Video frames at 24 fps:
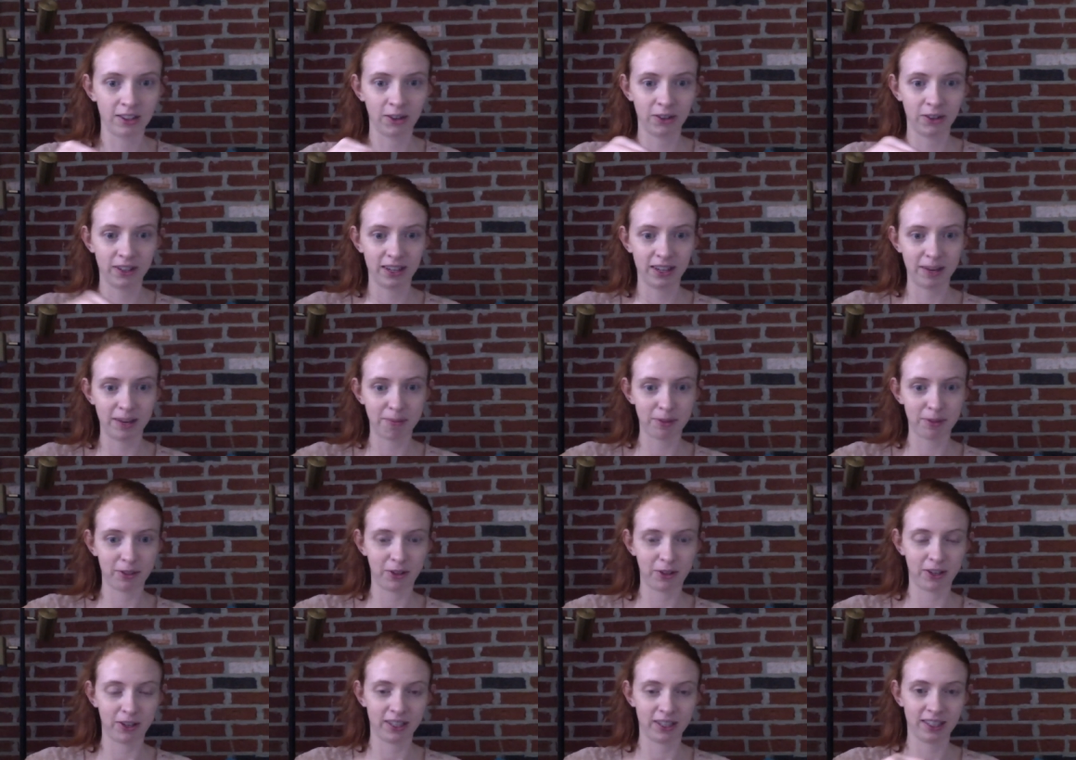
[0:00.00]
hold it up
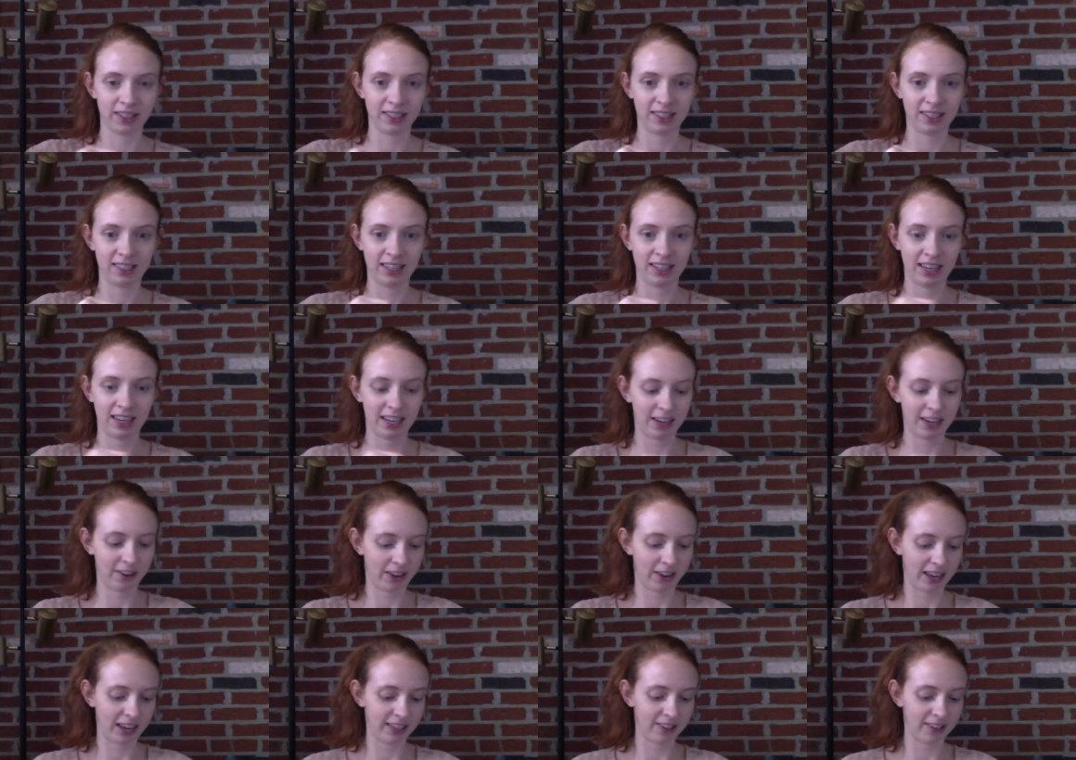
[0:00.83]
so you can see.
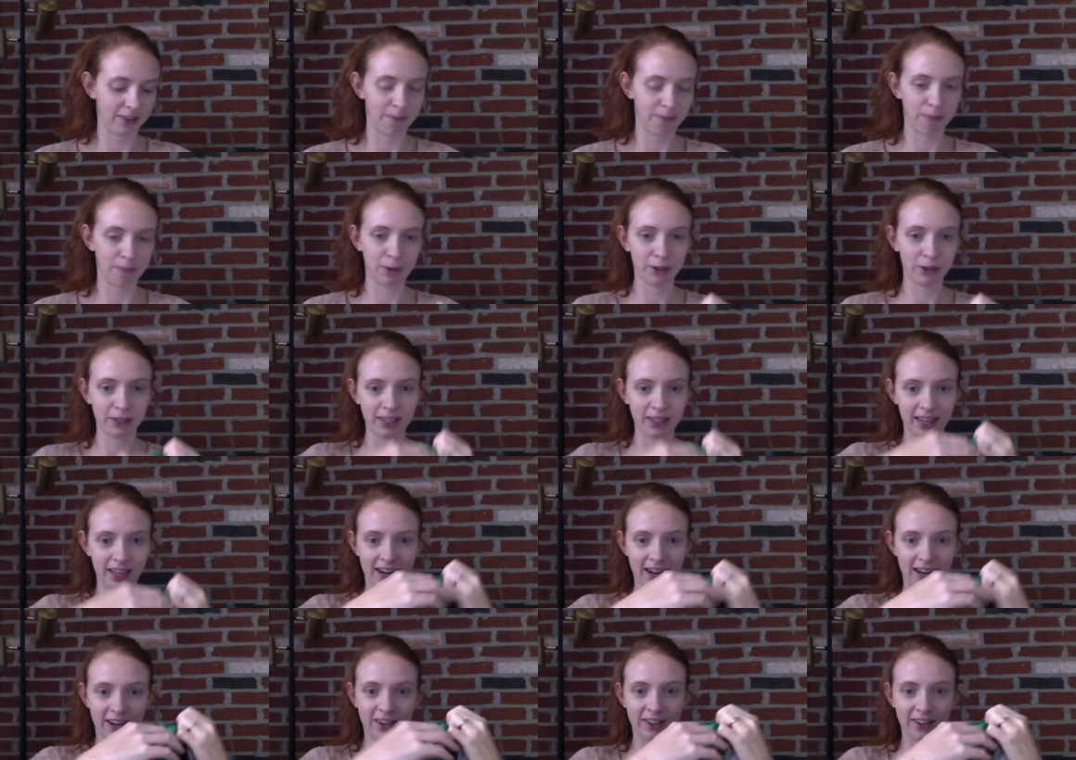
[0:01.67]
Okay, so I'm pulling
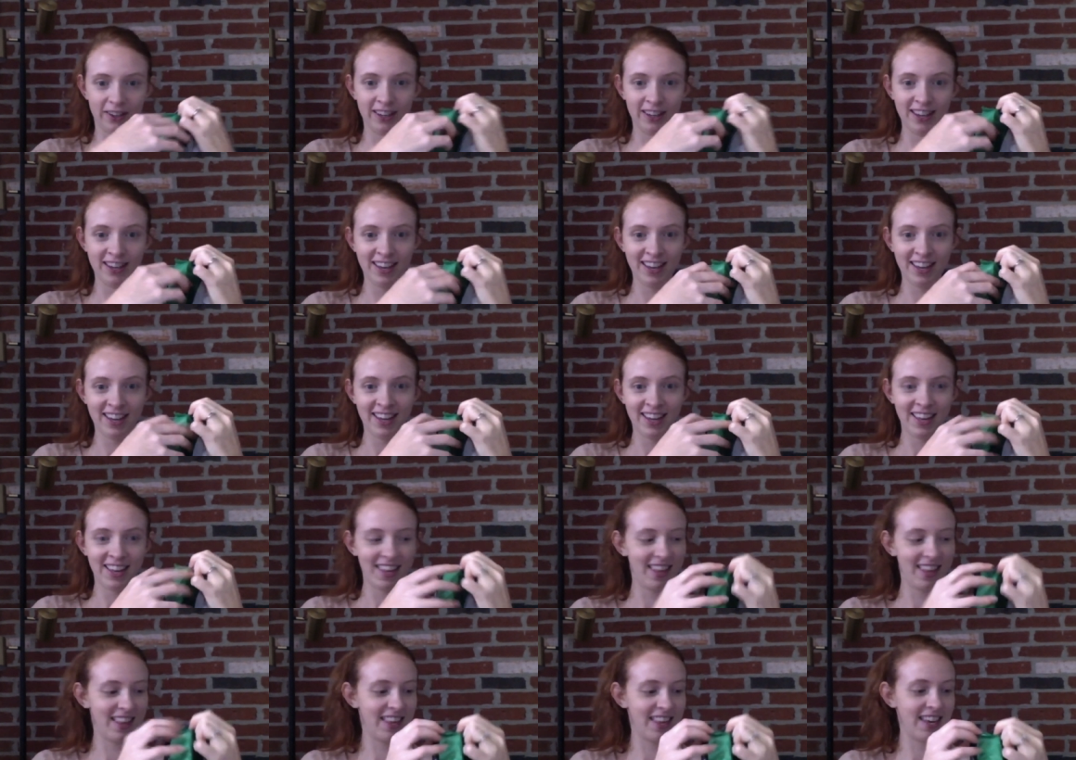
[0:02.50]
out
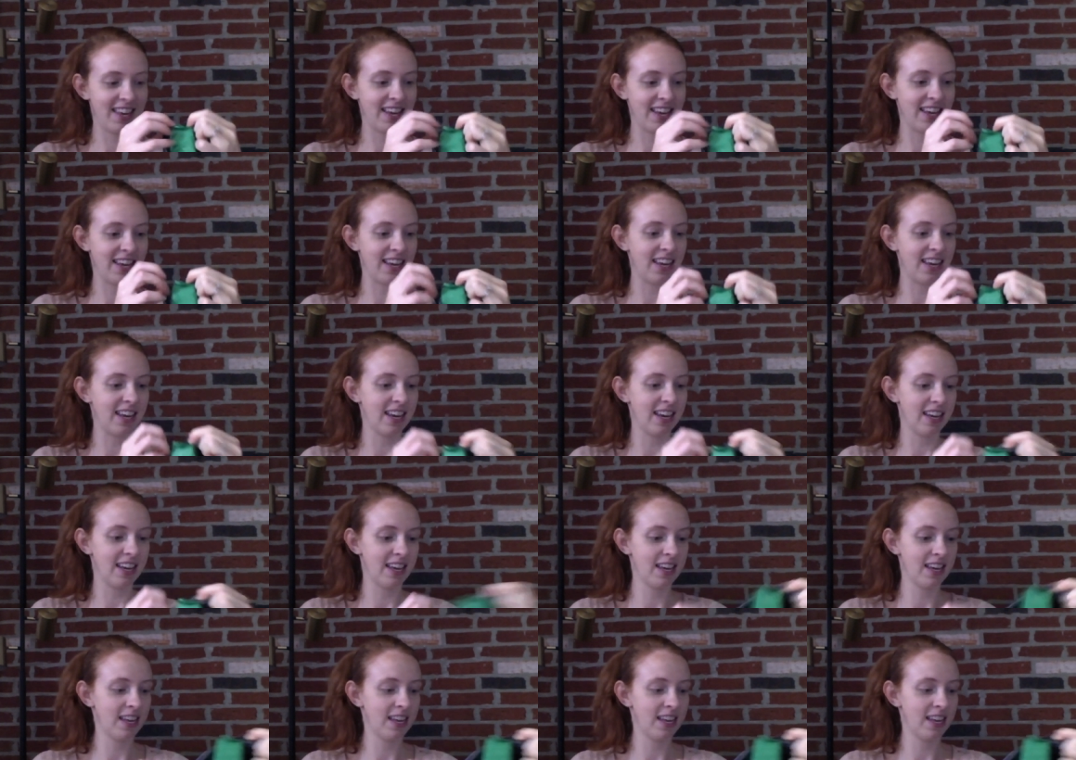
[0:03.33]
the